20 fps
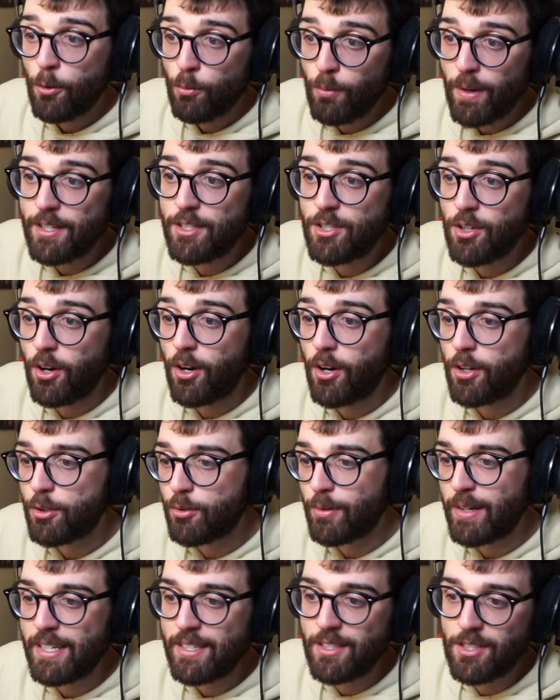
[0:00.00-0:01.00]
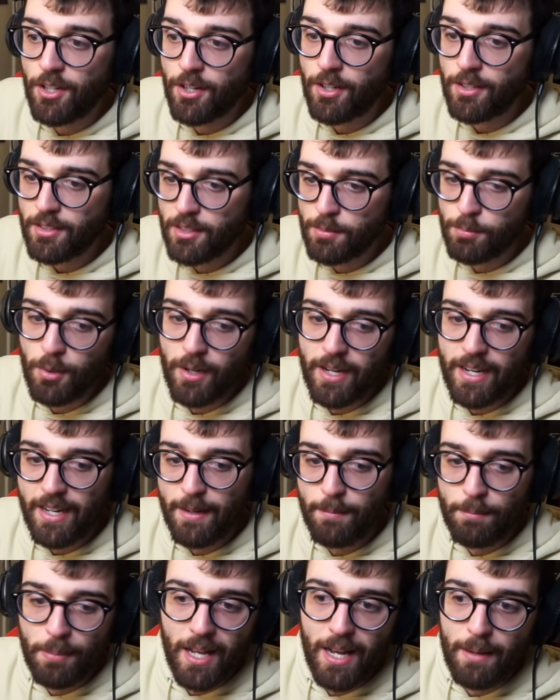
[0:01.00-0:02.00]
Red dot, green dot,
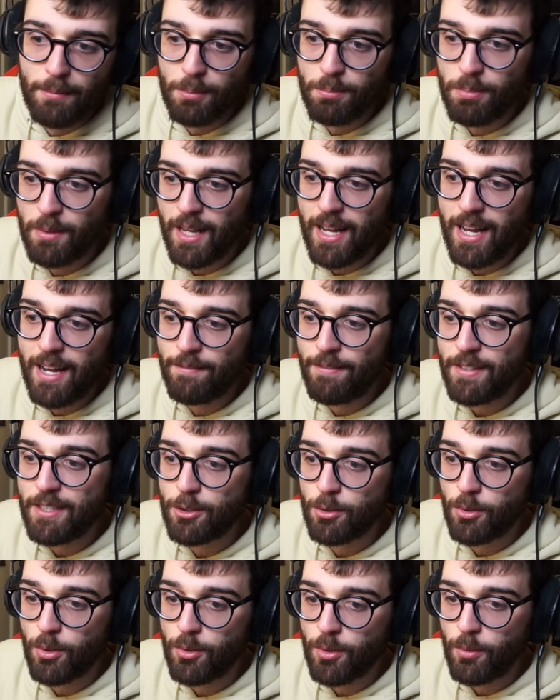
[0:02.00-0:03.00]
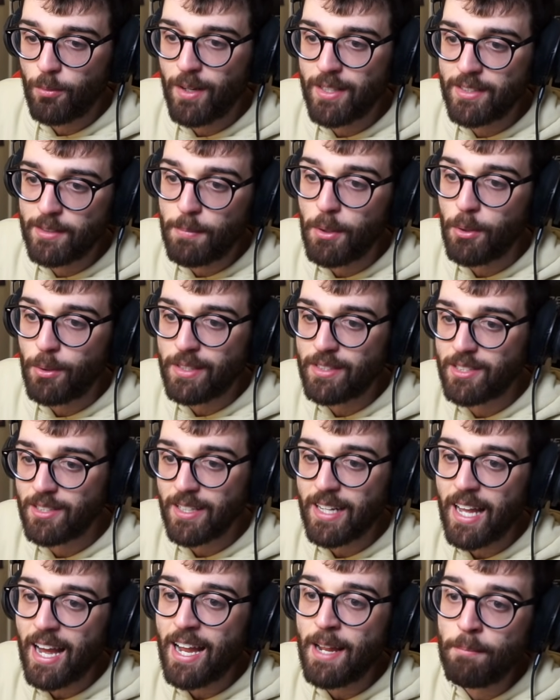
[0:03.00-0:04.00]
spread, blah, blah, blah. These are all the ones built into
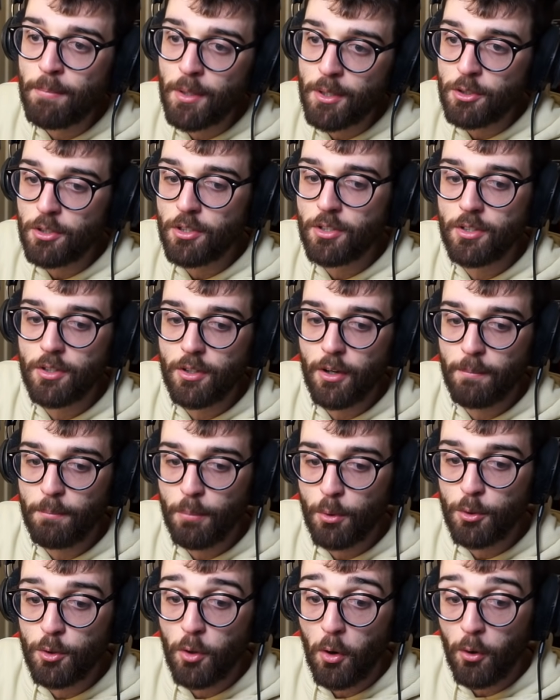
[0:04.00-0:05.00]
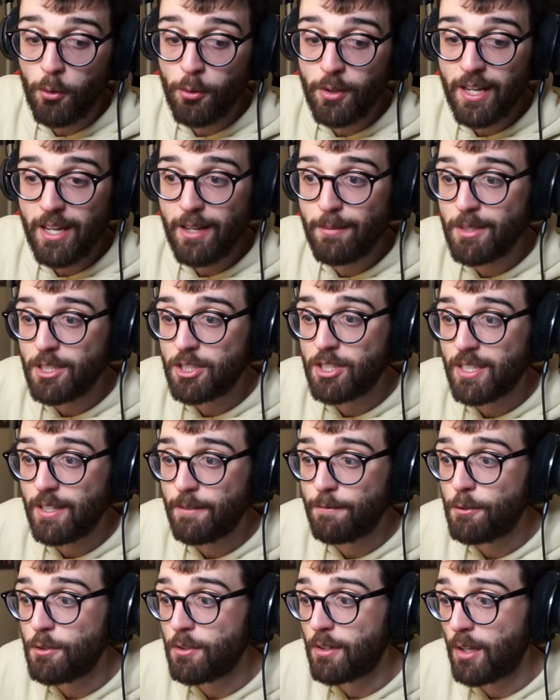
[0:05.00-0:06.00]
the game, but you can go and put your own image
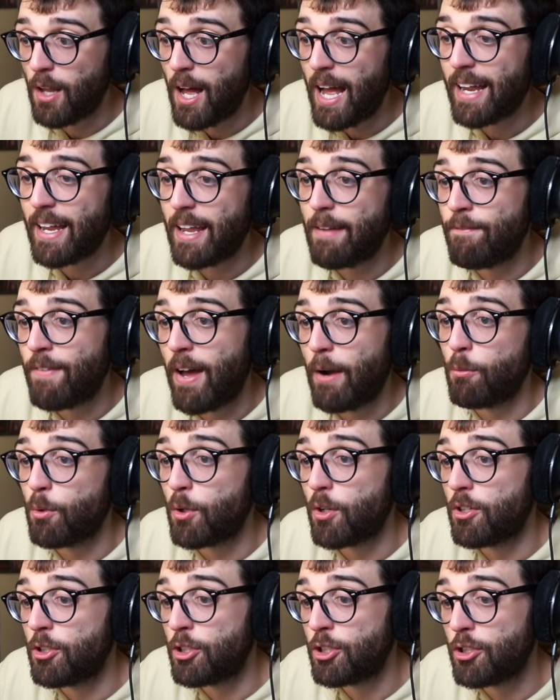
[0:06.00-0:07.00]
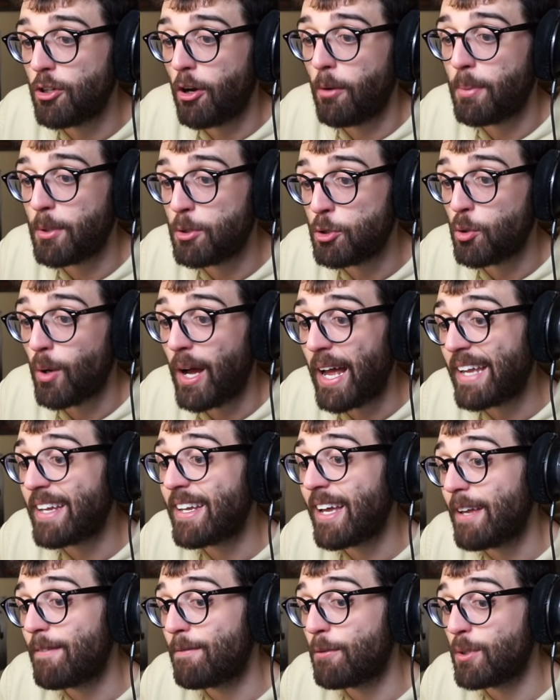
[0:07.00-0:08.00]
if you like, and that will go and show up on your
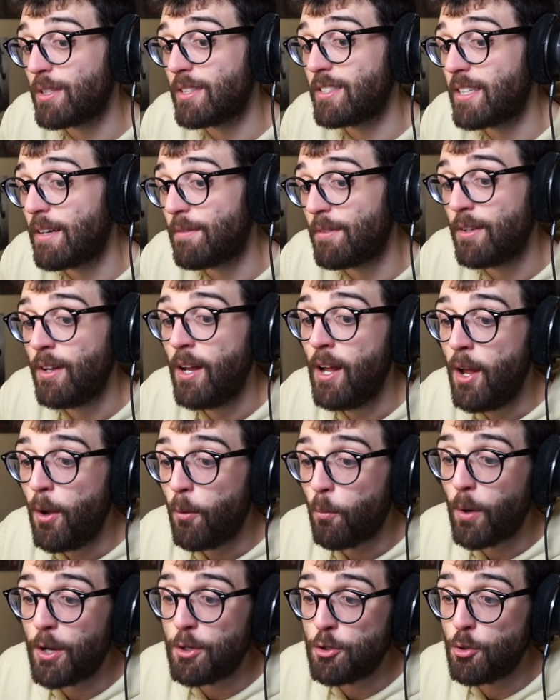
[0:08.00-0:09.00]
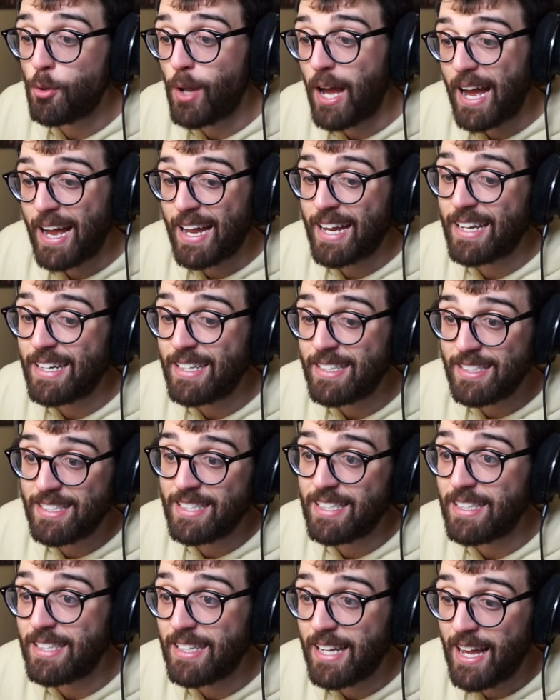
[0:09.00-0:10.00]
AK-47 when you
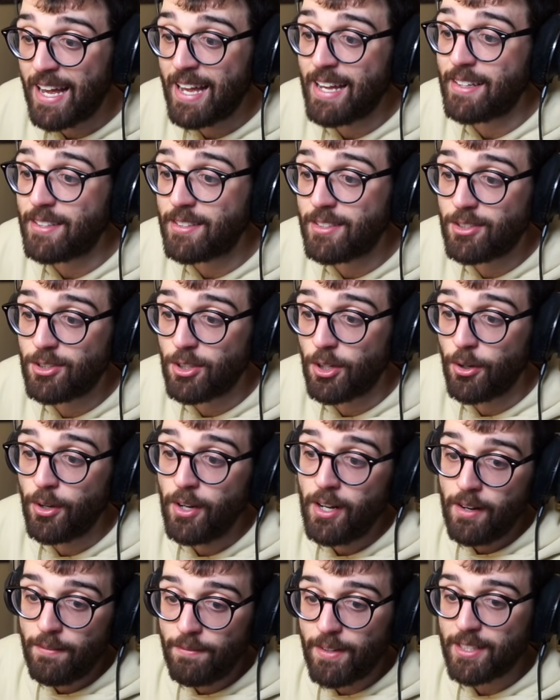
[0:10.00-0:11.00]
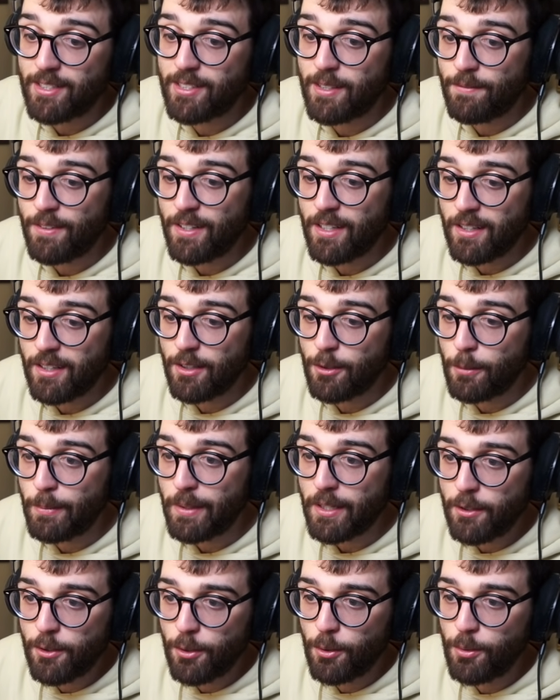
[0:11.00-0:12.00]
ADS. So that's something a little
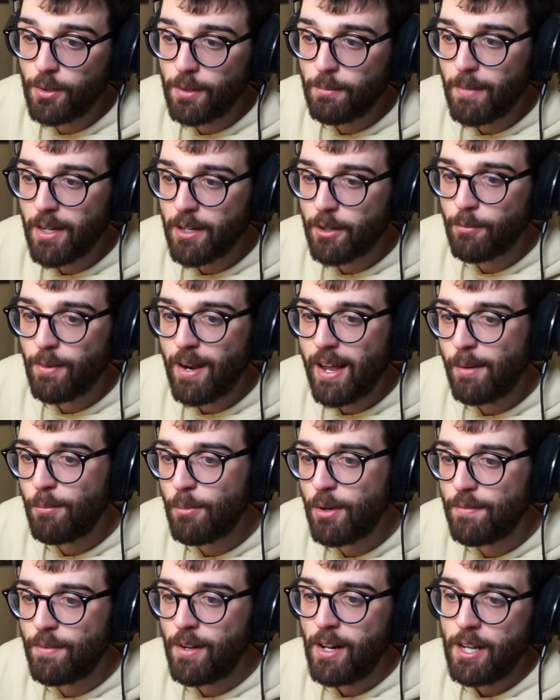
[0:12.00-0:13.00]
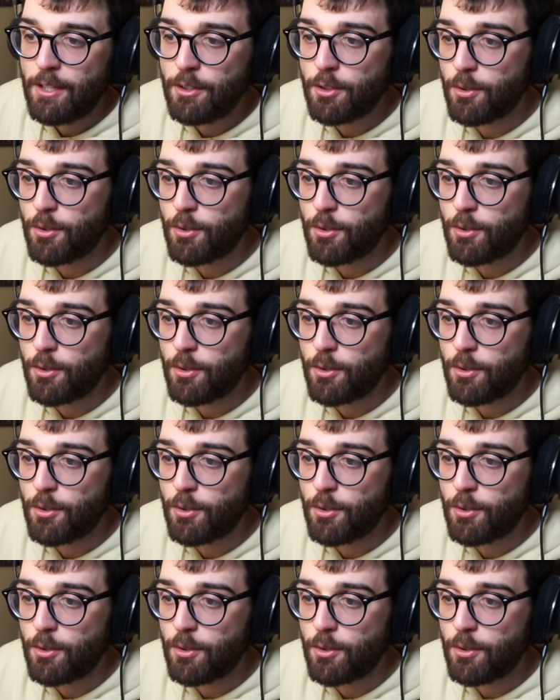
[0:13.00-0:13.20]
bit cool to muck around with.